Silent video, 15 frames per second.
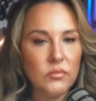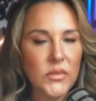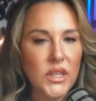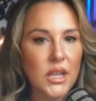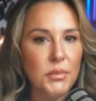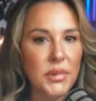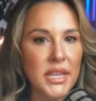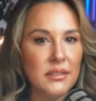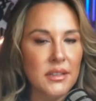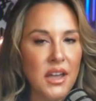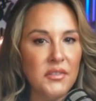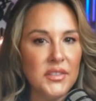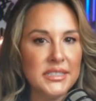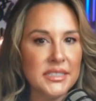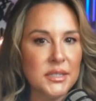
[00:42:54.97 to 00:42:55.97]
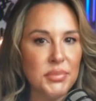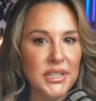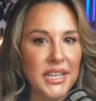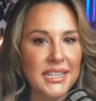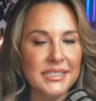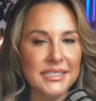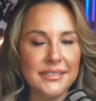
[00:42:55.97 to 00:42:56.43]
Blake Lively's
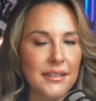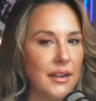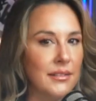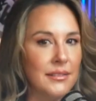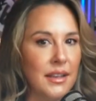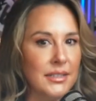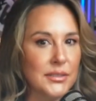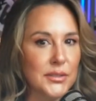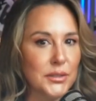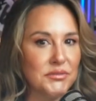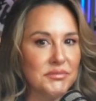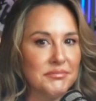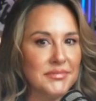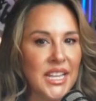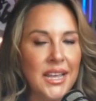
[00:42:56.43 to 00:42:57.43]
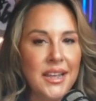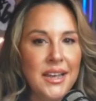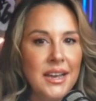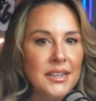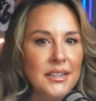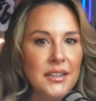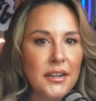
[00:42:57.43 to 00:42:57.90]
complaint, not a lawsuit,
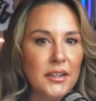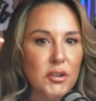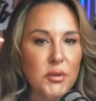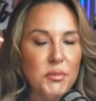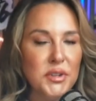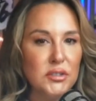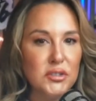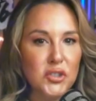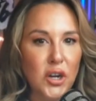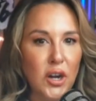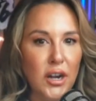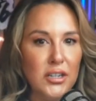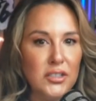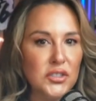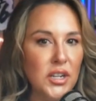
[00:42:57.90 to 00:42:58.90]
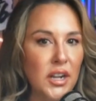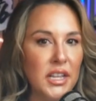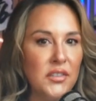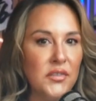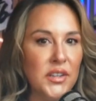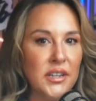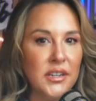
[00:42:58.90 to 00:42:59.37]
not a criminal charge, not
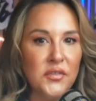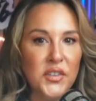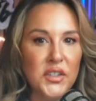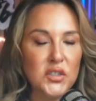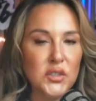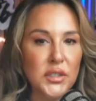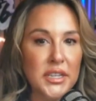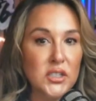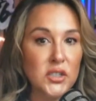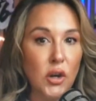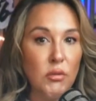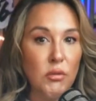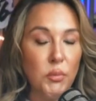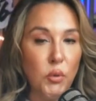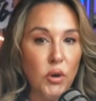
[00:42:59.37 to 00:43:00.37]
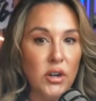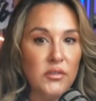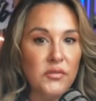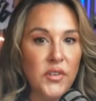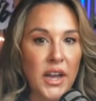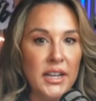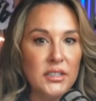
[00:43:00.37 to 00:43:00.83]
even an official HR report
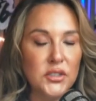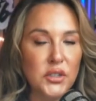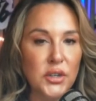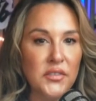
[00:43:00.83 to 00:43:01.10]
filed during